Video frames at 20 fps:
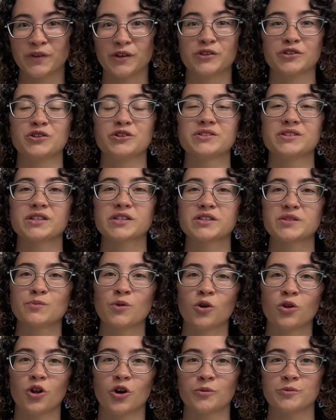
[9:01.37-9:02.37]
using
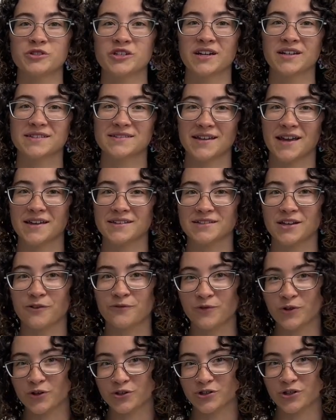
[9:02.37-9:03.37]
small objects as our
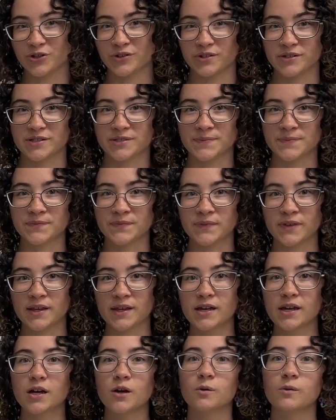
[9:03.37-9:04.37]
photons.
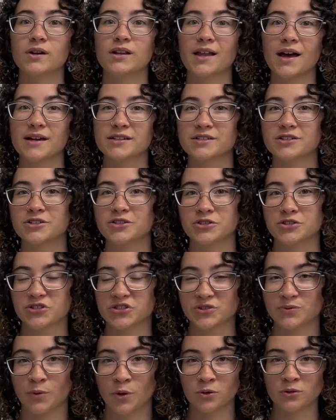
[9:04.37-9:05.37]
We like to use
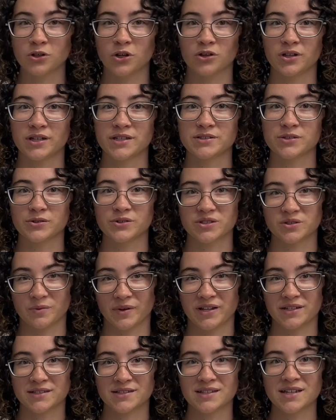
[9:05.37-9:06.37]
small lollies or
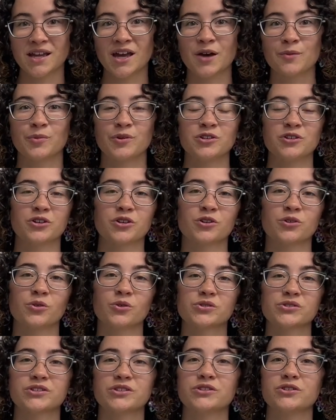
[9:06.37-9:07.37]
sweets, but you could
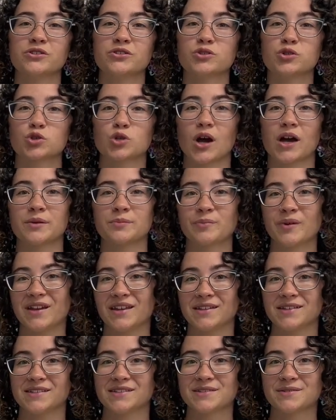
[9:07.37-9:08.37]
also use dried
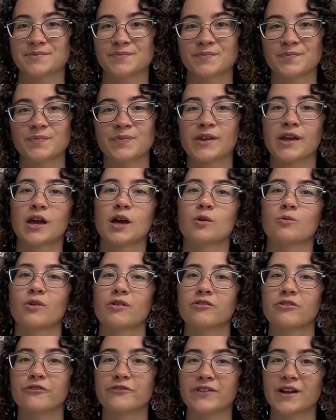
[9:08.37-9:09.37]
beans. When
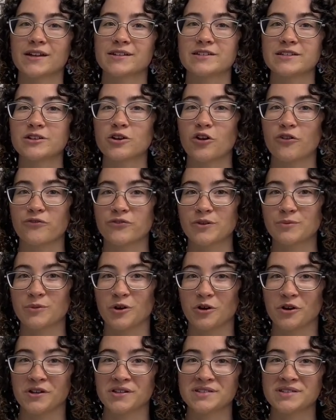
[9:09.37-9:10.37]
reflecting off the
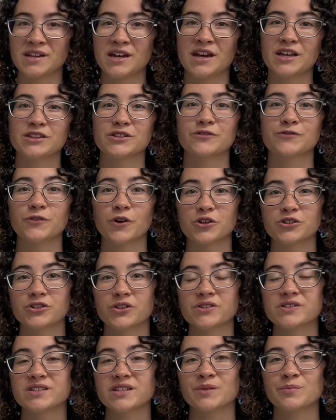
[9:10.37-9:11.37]
mirrors, the
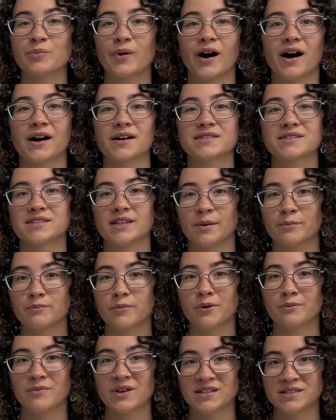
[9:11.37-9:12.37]
photons impart some
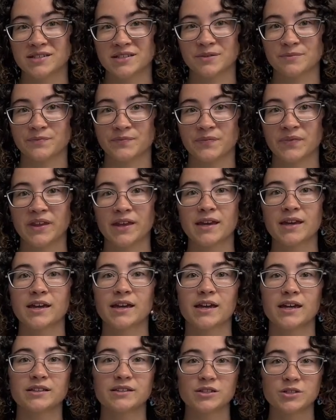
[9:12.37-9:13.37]
momentum.
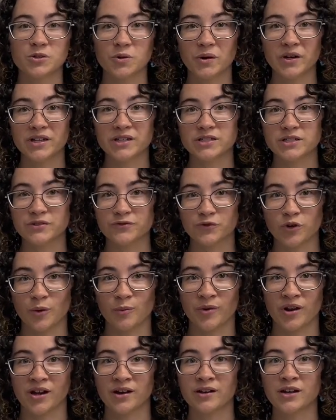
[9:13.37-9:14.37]
In the toy
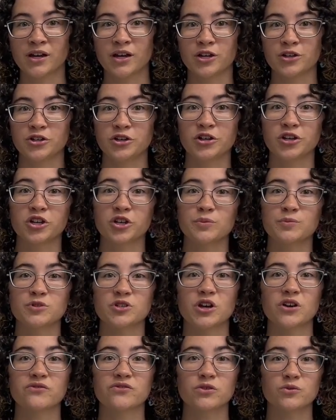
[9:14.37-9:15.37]
interferometer, you can
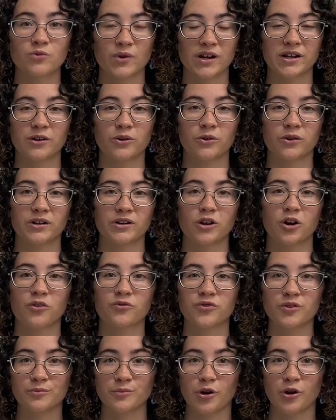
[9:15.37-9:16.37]
observe the recoil of
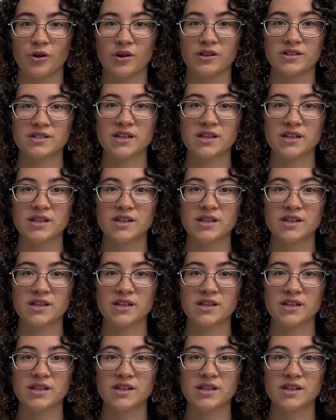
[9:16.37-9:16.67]
the mirrors